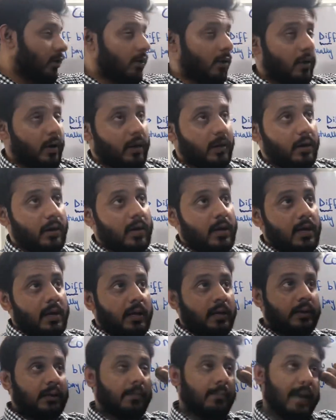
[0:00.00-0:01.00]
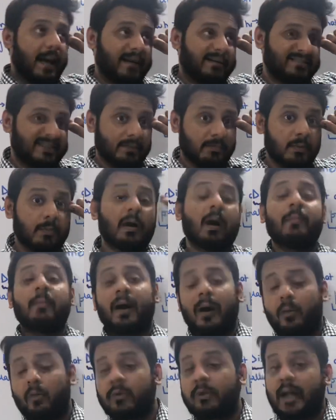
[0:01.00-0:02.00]
or the maximum
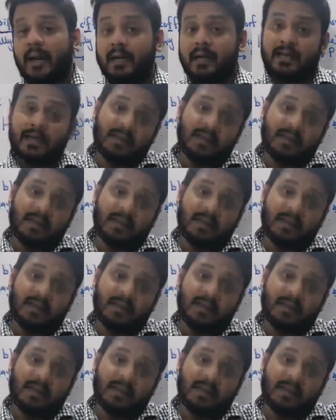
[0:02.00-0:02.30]
amount that